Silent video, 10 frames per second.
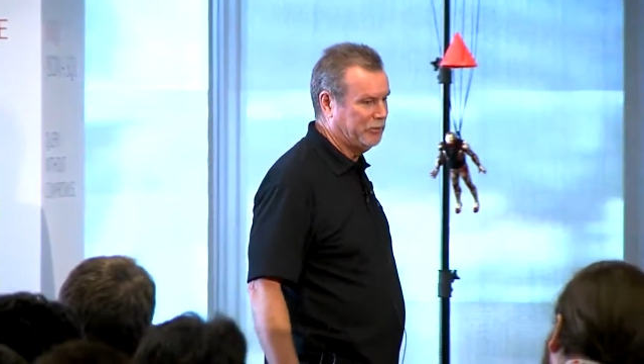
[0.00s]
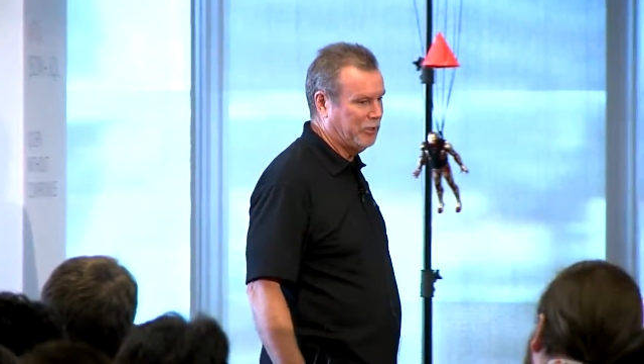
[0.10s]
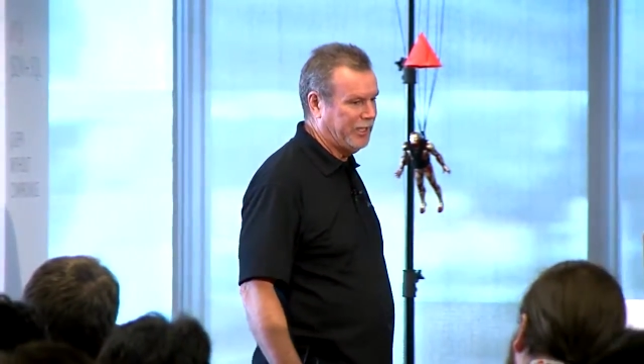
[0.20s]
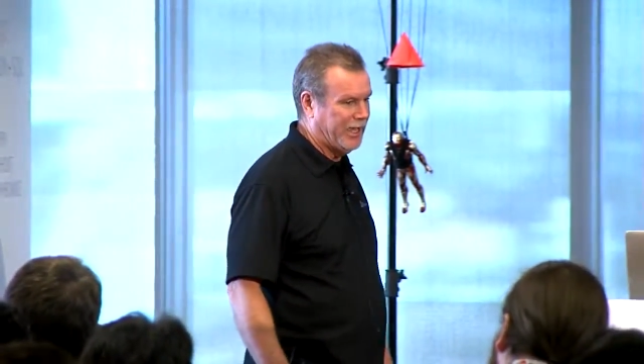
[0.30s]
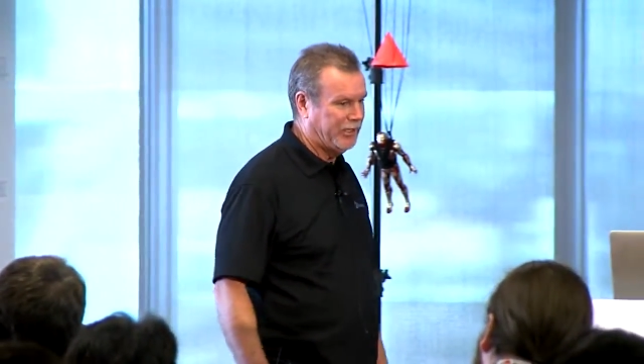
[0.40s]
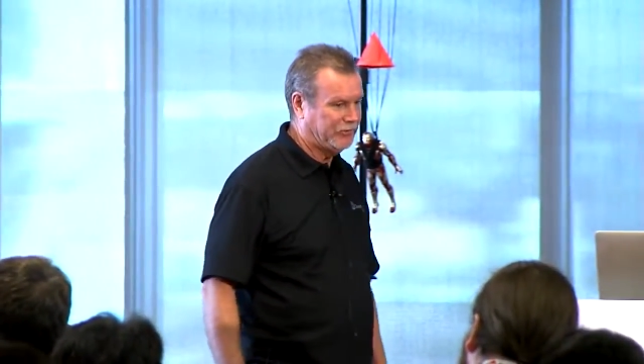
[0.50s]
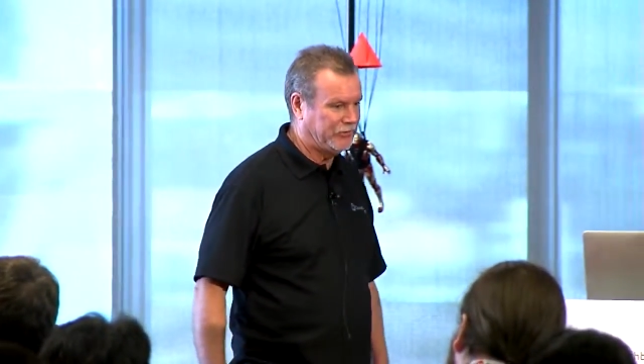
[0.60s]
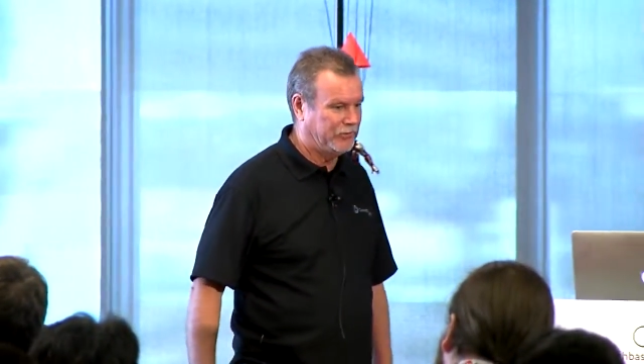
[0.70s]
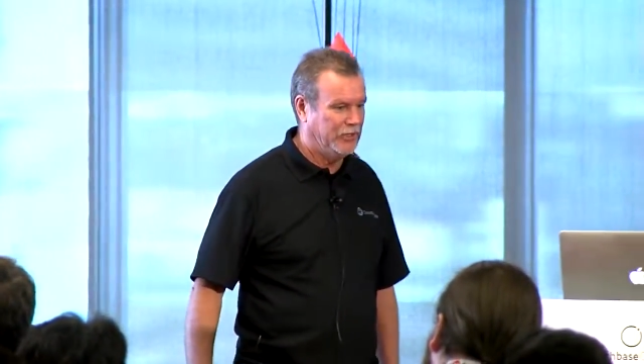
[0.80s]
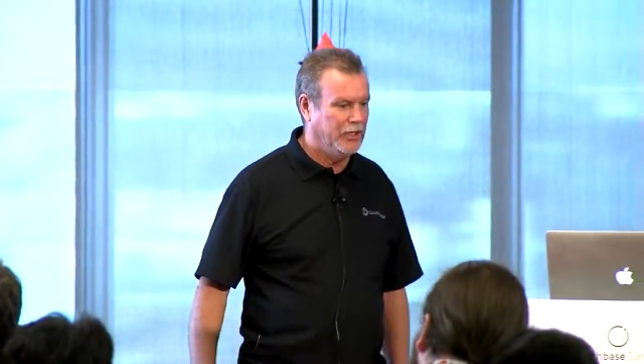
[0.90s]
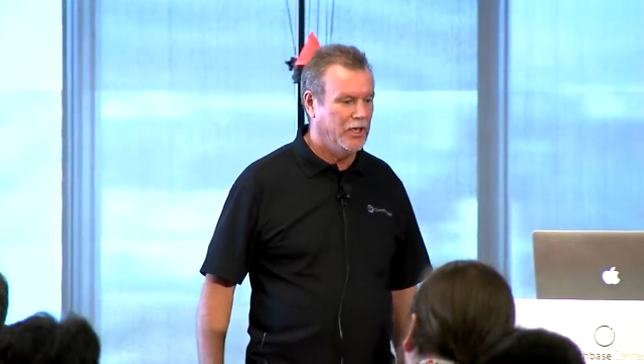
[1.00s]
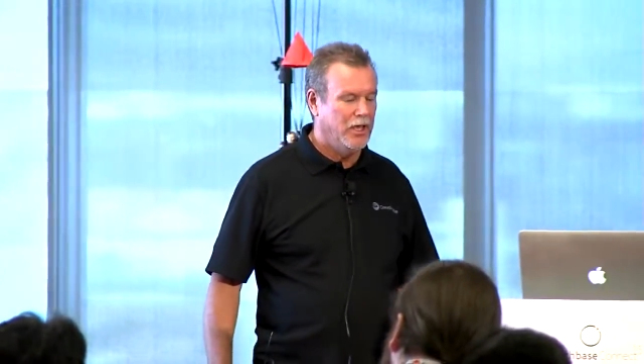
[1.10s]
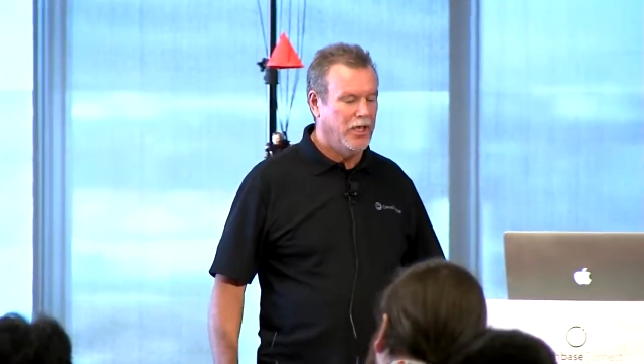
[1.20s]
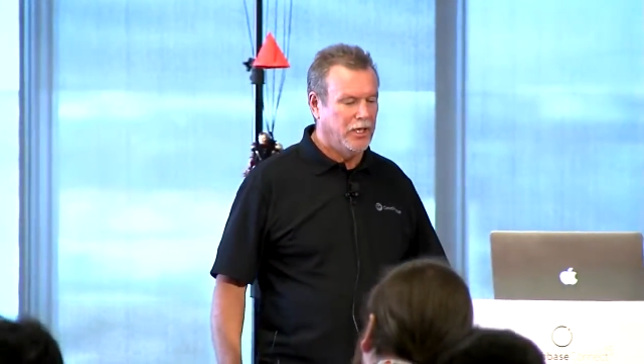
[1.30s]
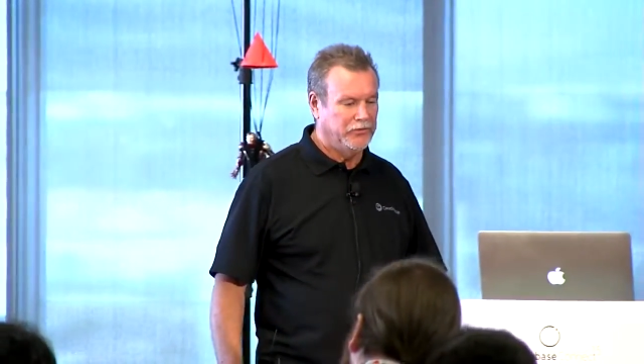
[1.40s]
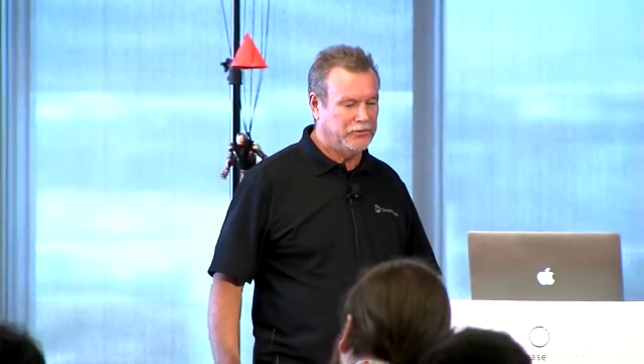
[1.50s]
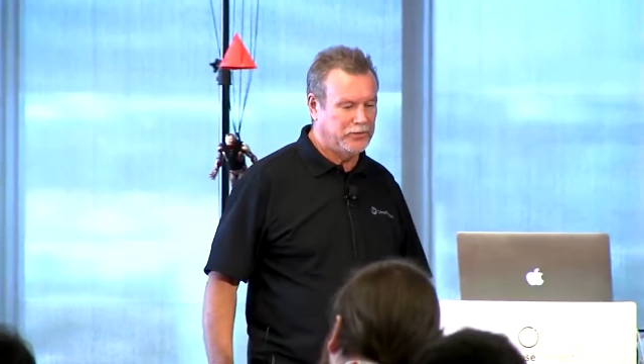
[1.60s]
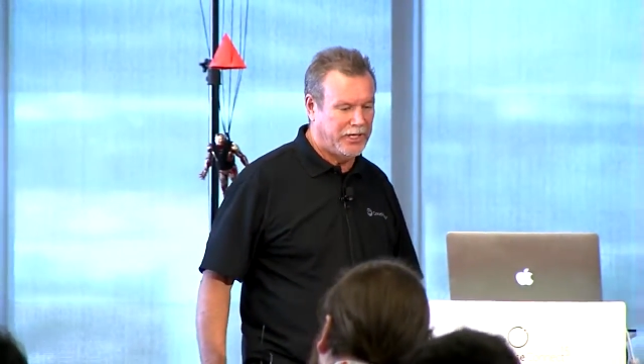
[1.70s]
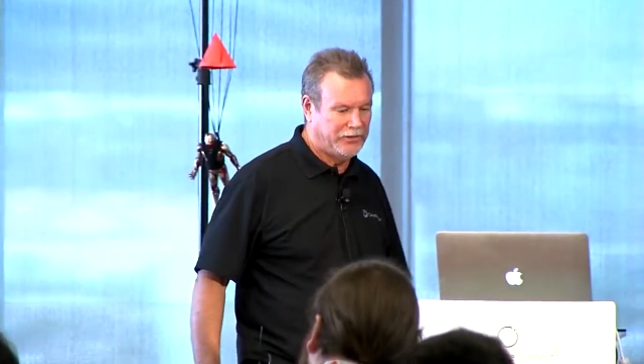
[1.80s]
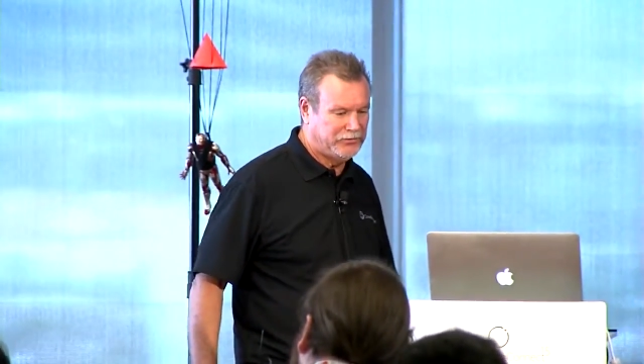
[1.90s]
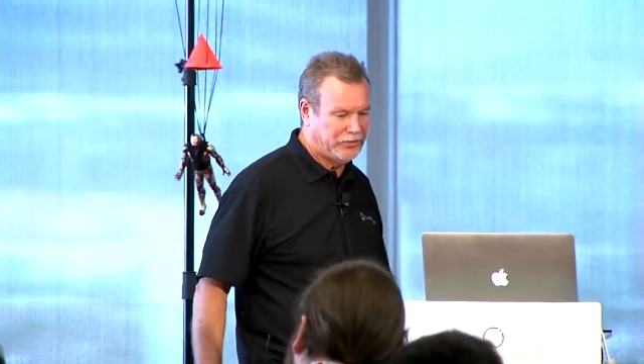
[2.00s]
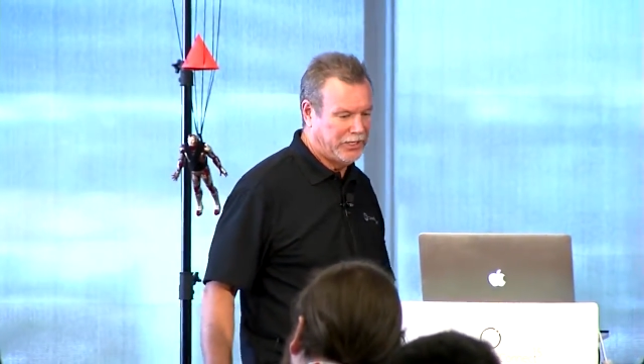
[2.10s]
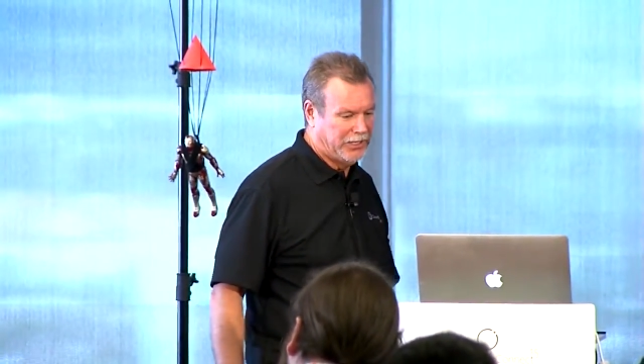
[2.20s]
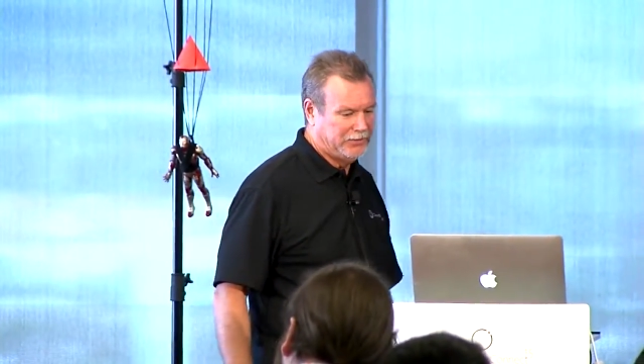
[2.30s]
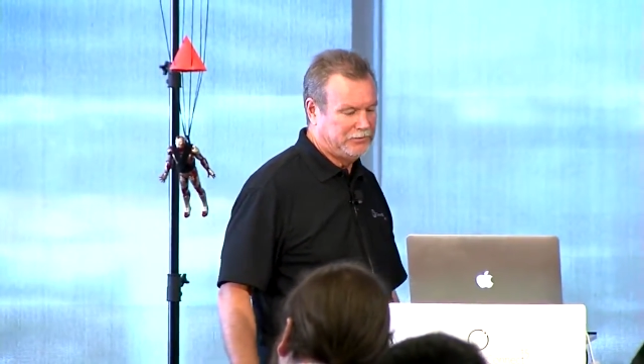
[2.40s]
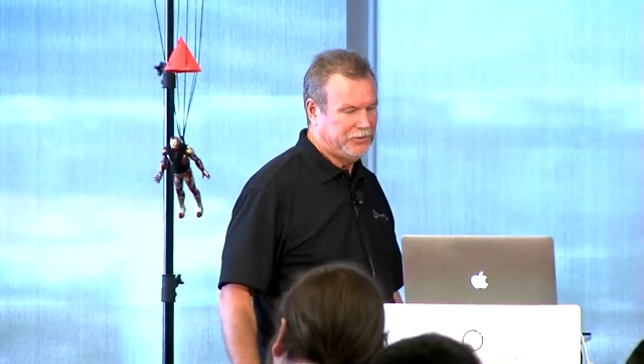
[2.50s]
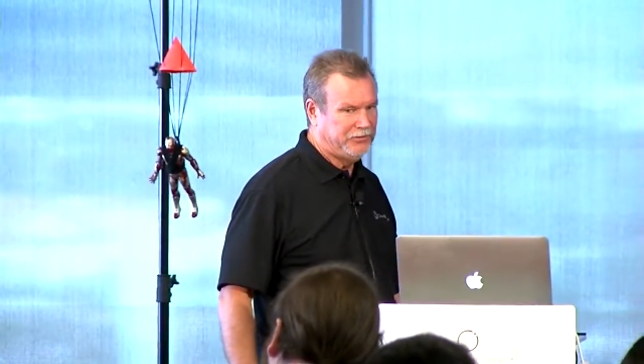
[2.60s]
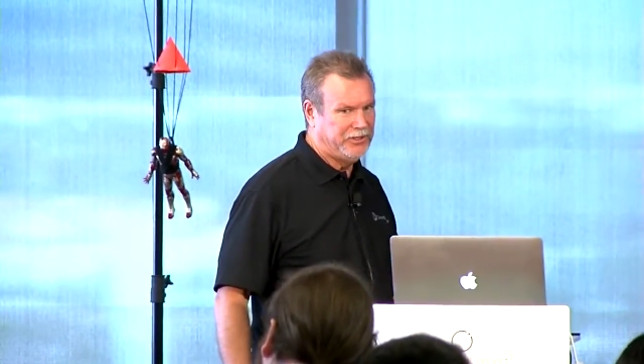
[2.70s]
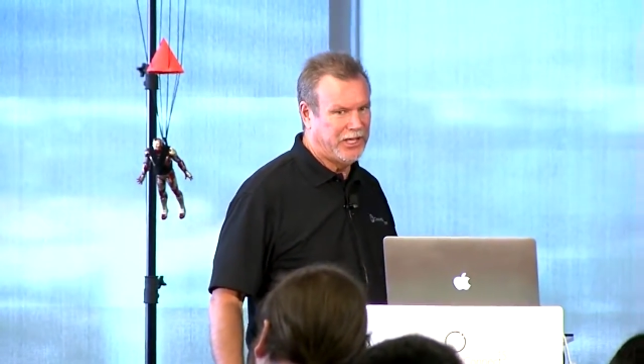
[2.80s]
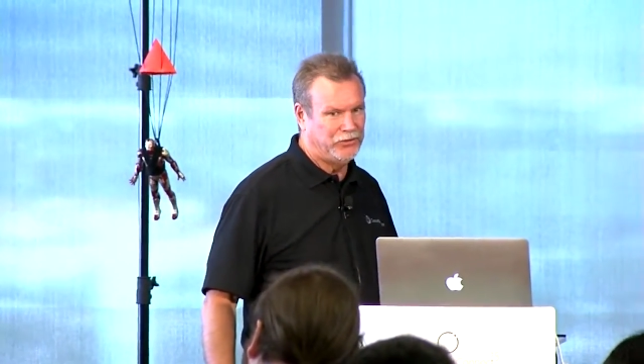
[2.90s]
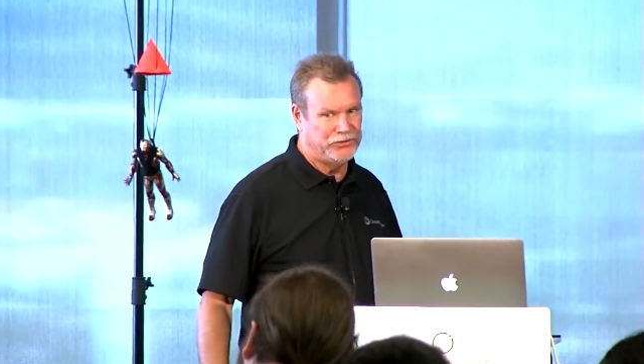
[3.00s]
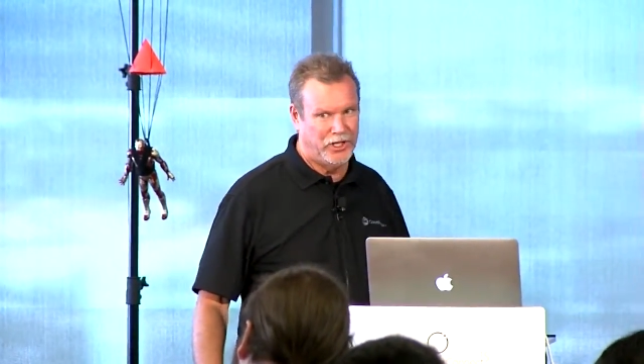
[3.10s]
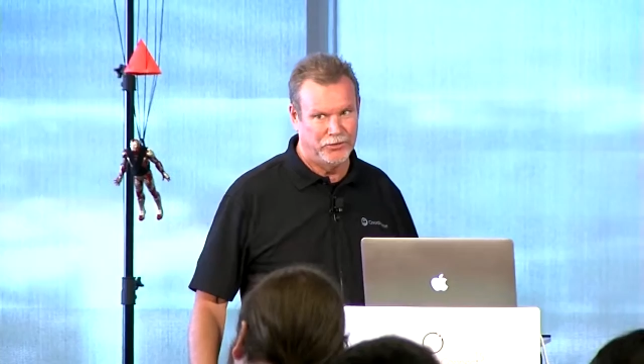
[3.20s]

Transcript: $50,000 lying around for a